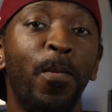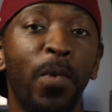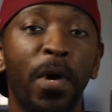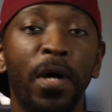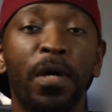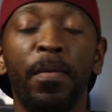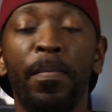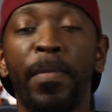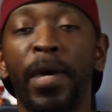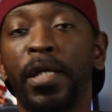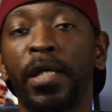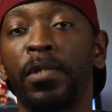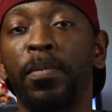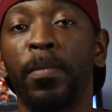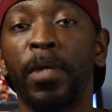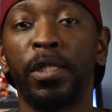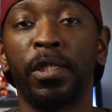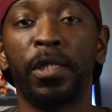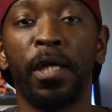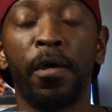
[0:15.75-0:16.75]
Welcome back to
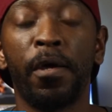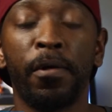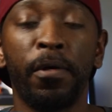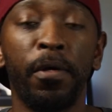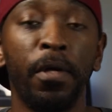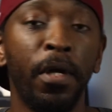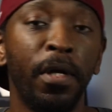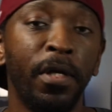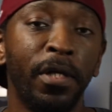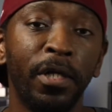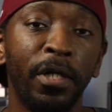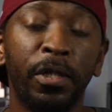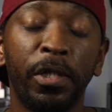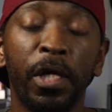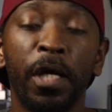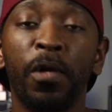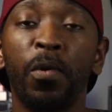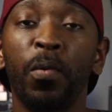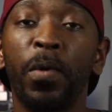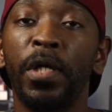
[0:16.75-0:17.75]
my channel, the
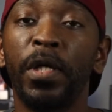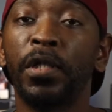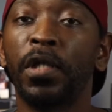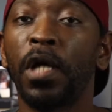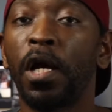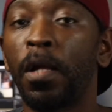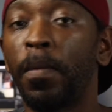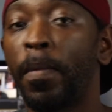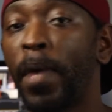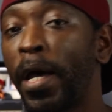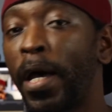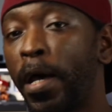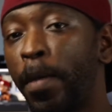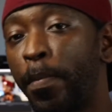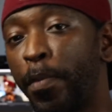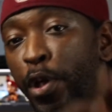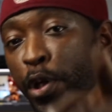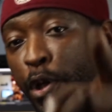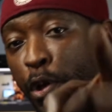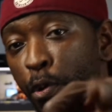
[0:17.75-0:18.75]
channel where it's all about
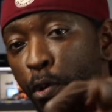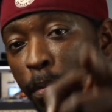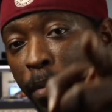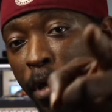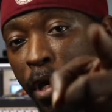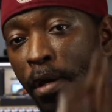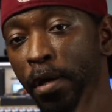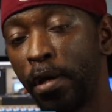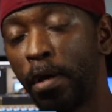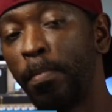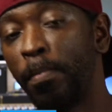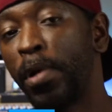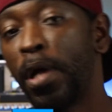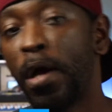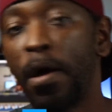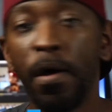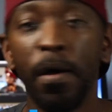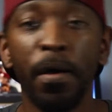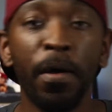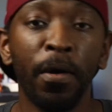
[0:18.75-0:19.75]
helping you build your
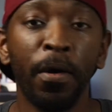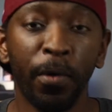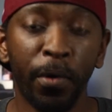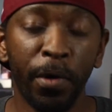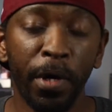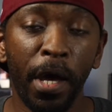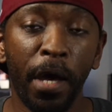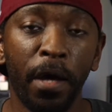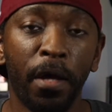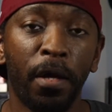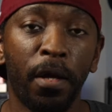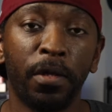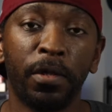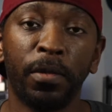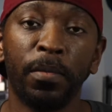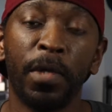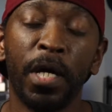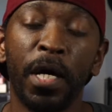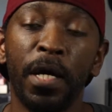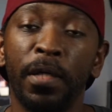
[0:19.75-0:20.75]
blog, create
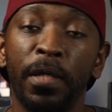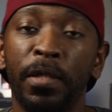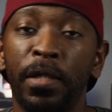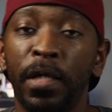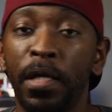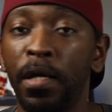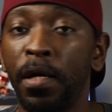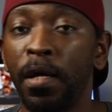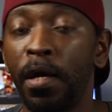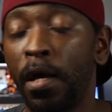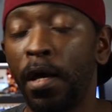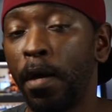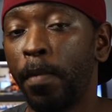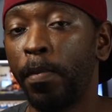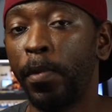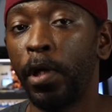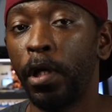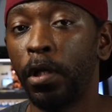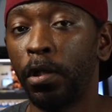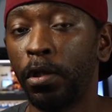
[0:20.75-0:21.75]
awesome content, and
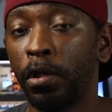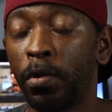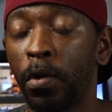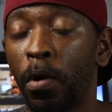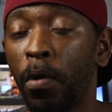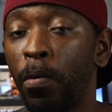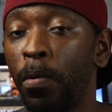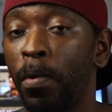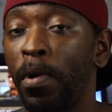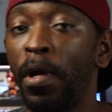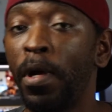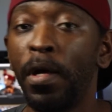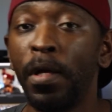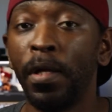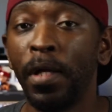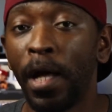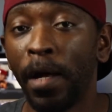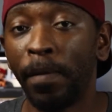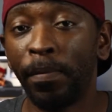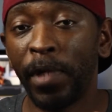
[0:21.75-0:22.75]
helping others grow.
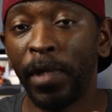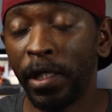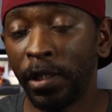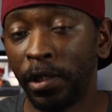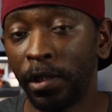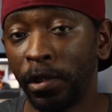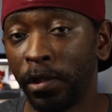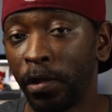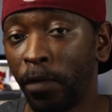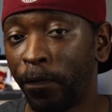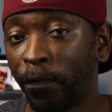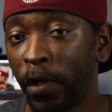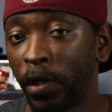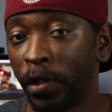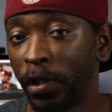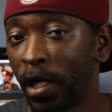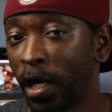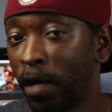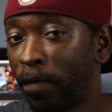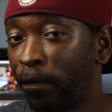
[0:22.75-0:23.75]
Now, if this is your
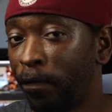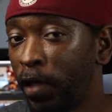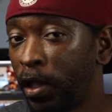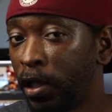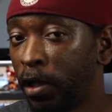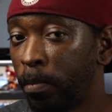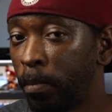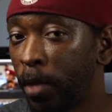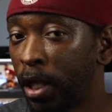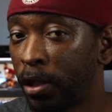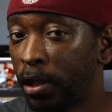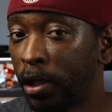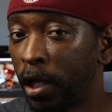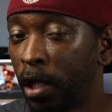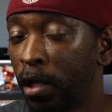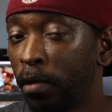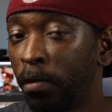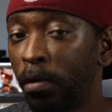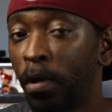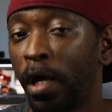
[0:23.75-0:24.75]
first time visiting my
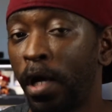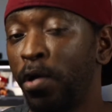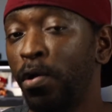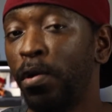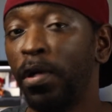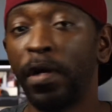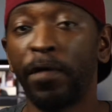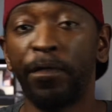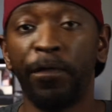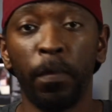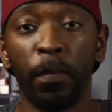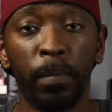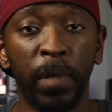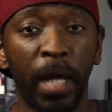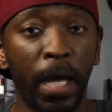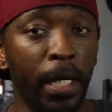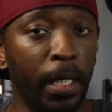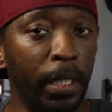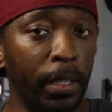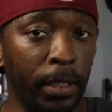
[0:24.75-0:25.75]
channel and you're looking for
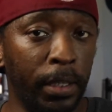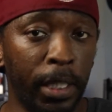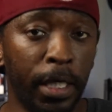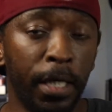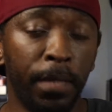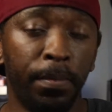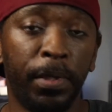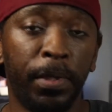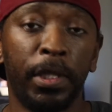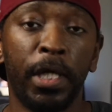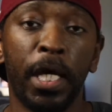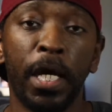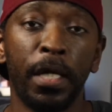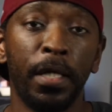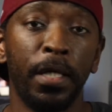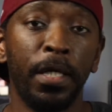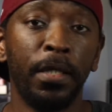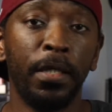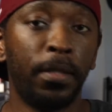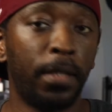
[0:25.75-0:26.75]
blogging tips,
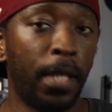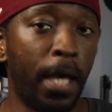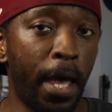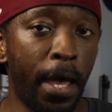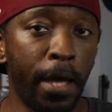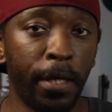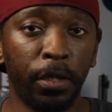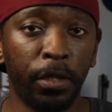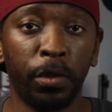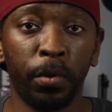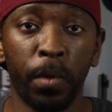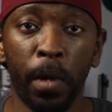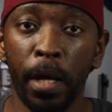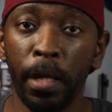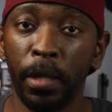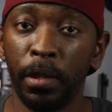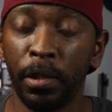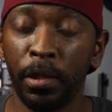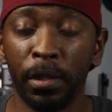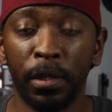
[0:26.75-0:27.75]
techniques, and
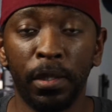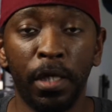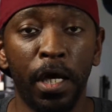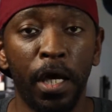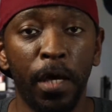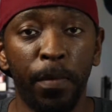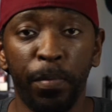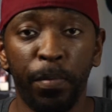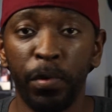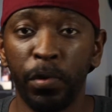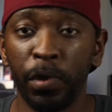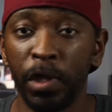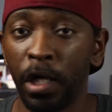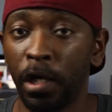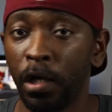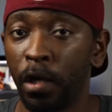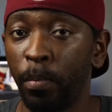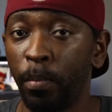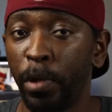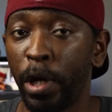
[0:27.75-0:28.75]
strategies to help you
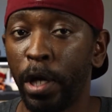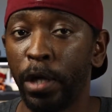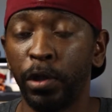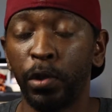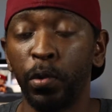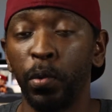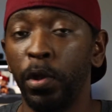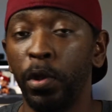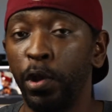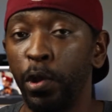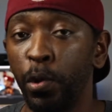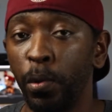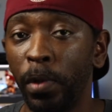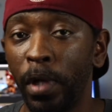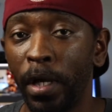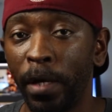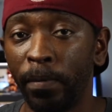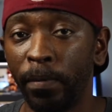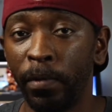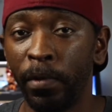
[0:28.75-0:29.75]
take your blog to a new
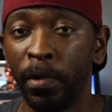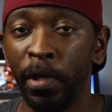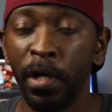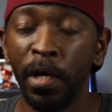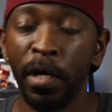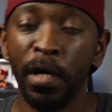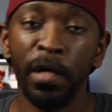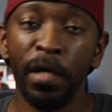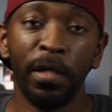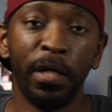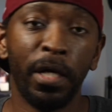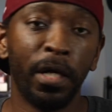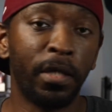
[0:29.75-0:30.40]
level, then